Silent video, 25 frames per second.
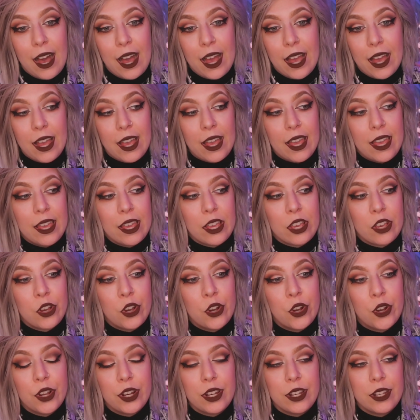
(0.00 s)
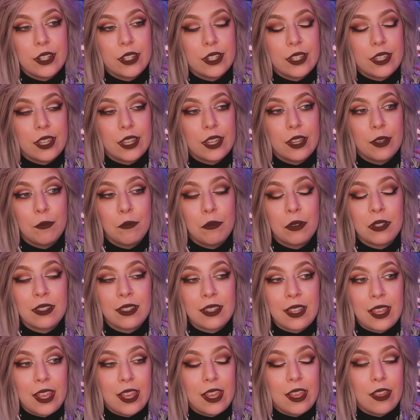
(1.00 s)
I couldn't
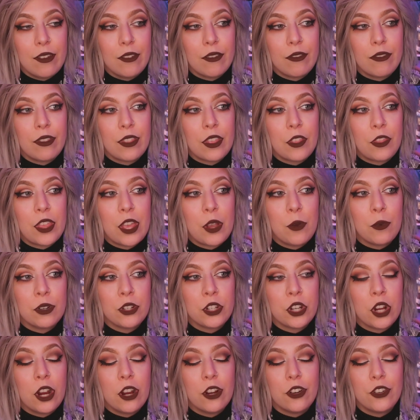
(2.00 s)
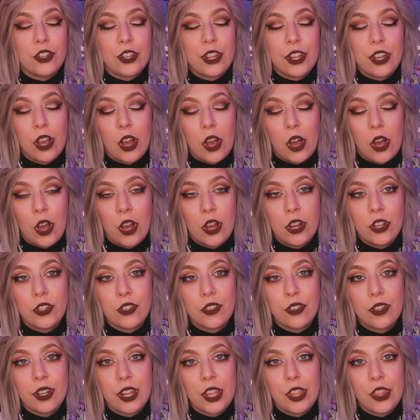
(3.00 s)
believe that they were charging
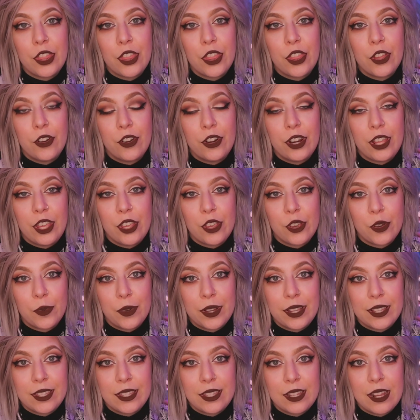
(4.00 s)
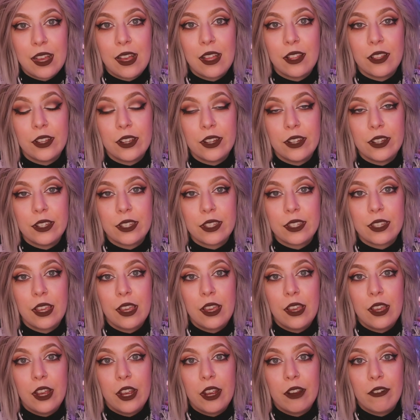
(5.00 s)
$130 US
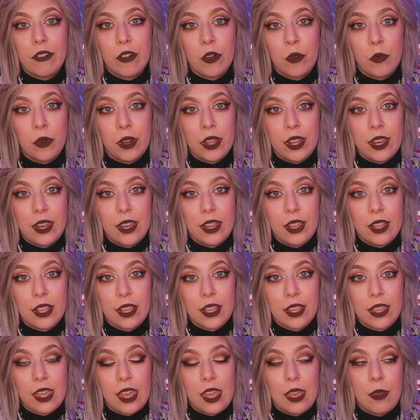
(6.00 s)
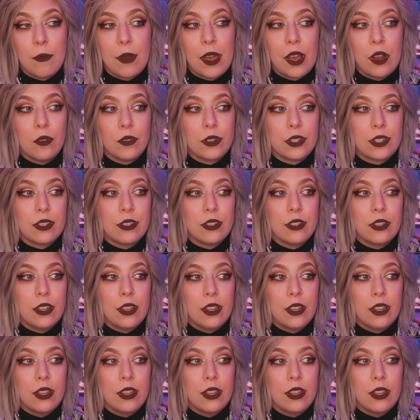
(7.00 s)
for what came out.